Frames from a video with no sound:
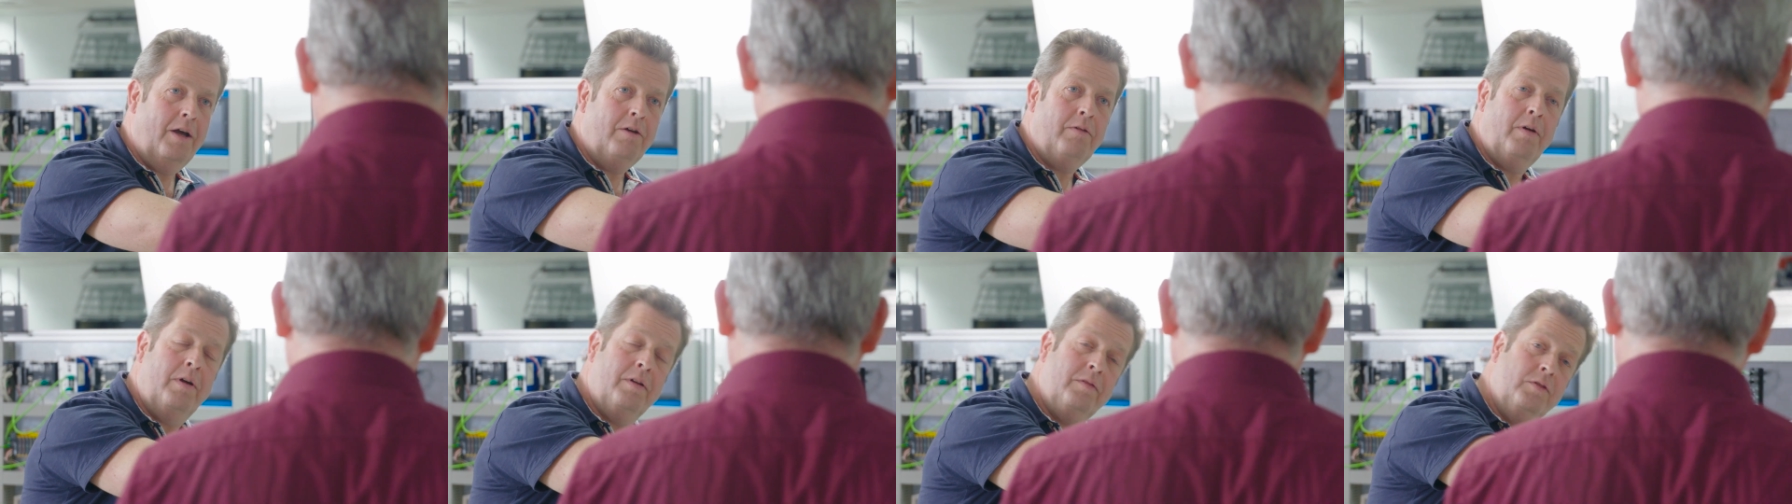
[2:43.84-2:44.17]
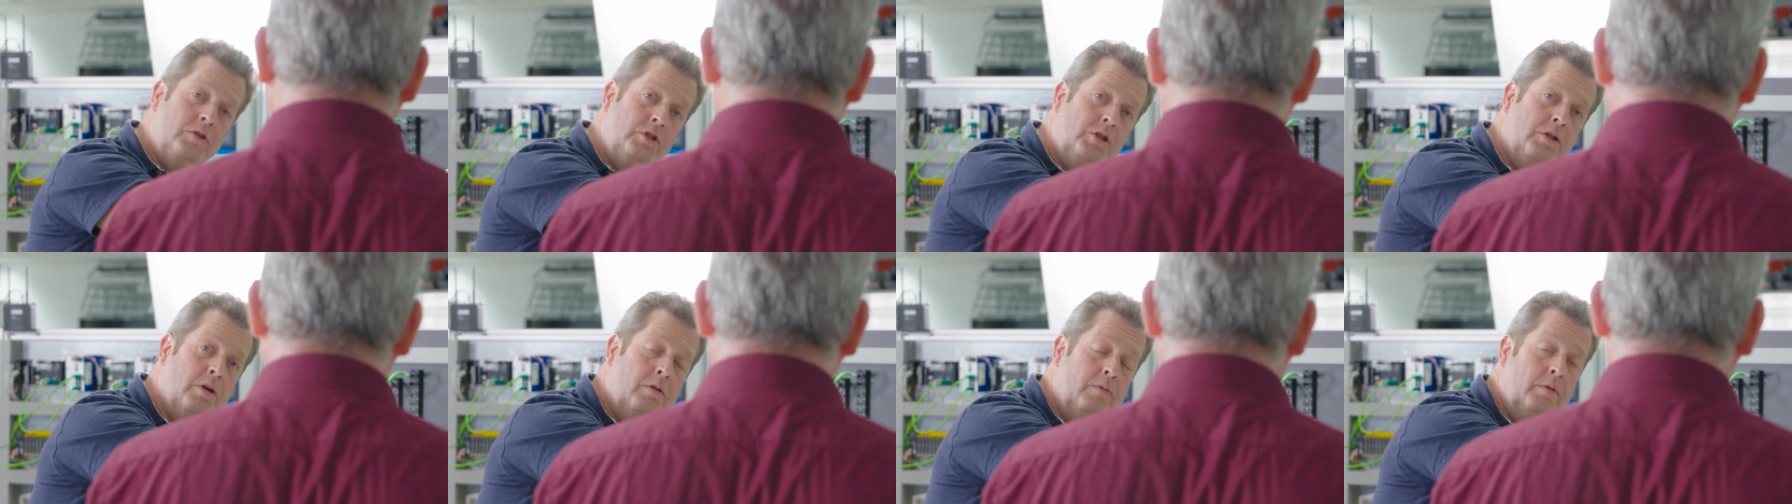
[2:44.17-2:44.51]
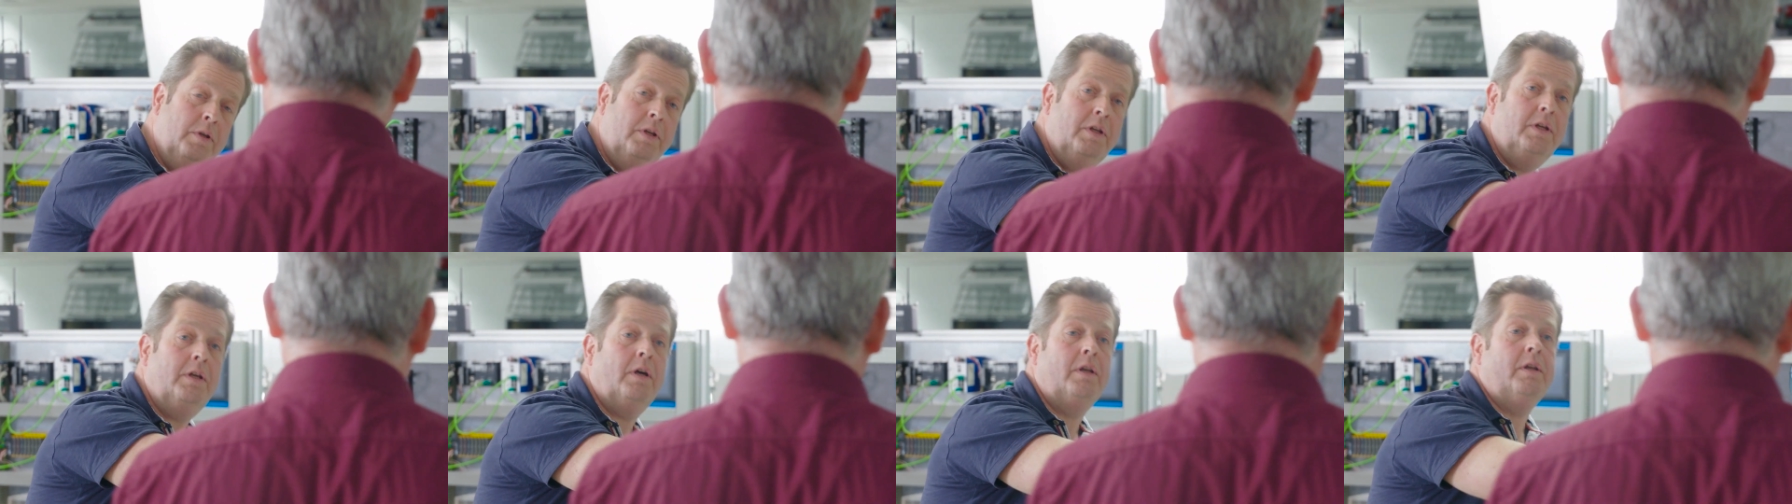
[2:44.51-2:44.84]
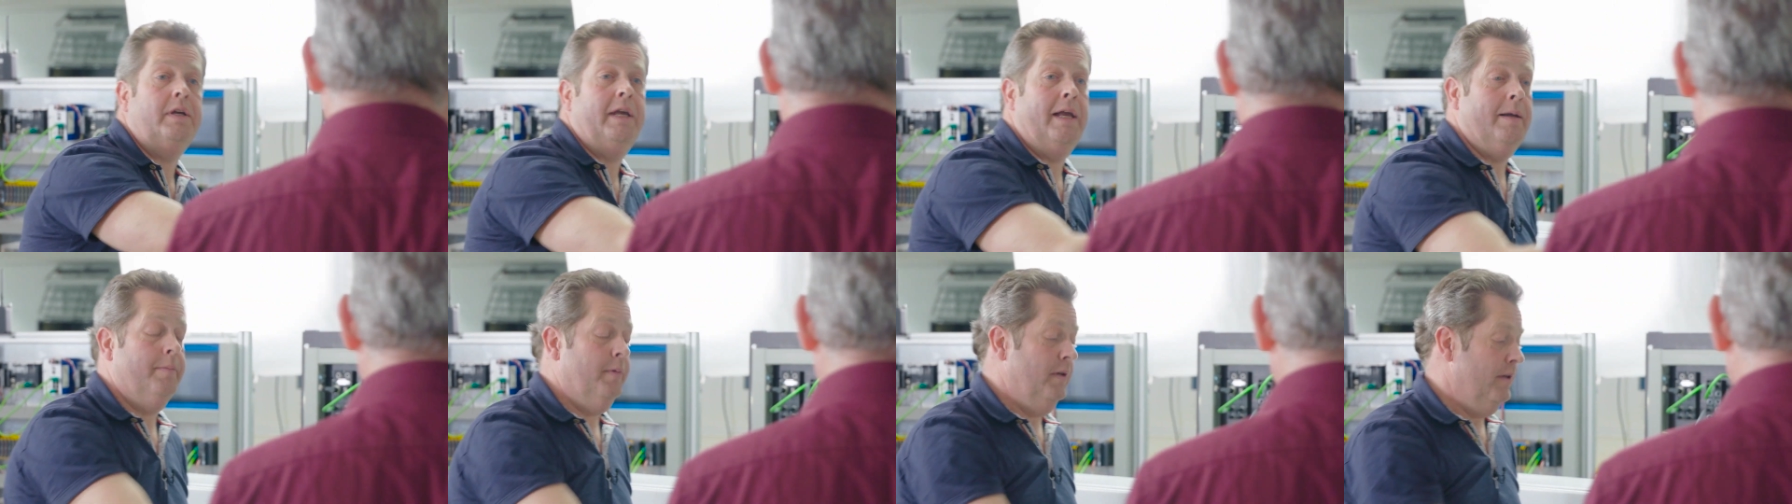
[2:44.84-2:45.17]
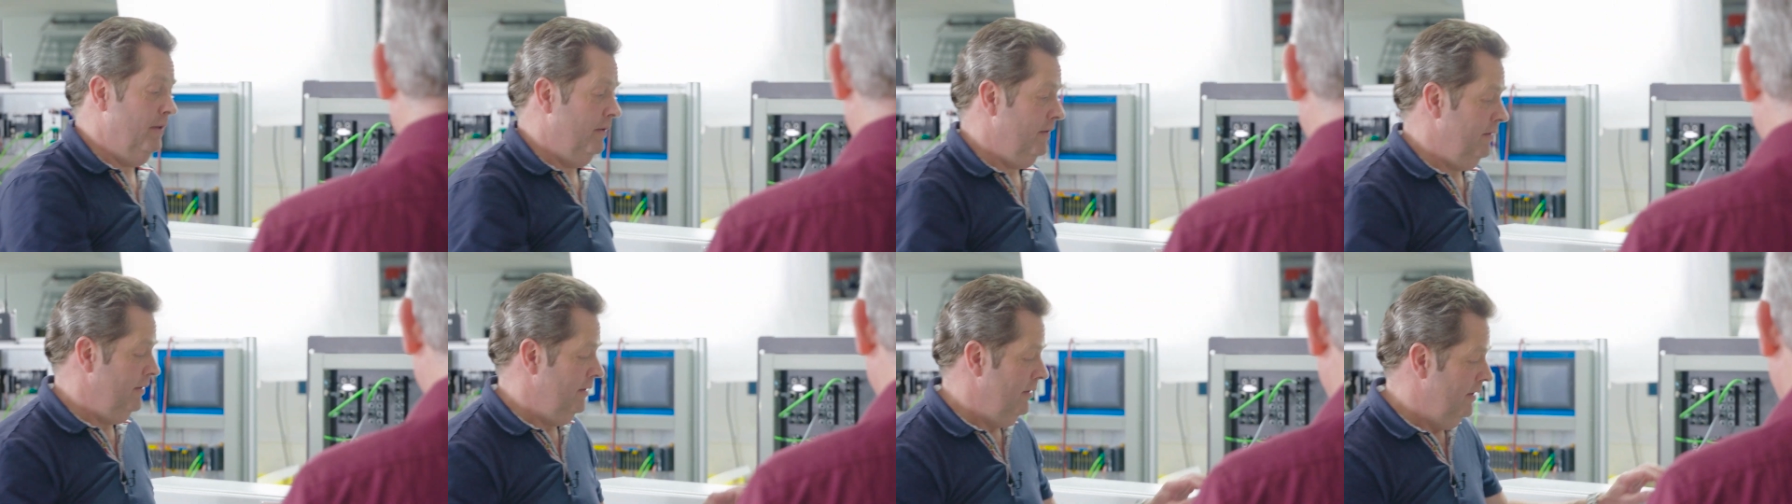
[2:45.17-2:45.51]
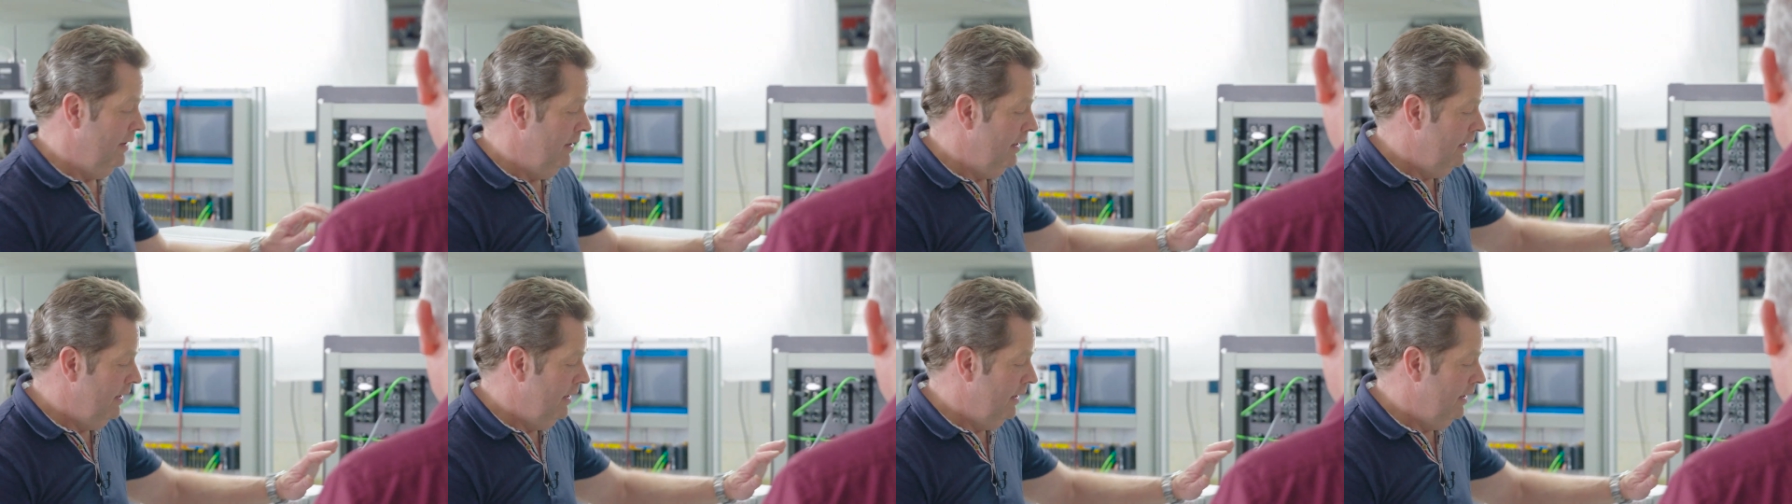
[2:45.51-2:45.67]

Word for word: Now I will show you the other cabinet.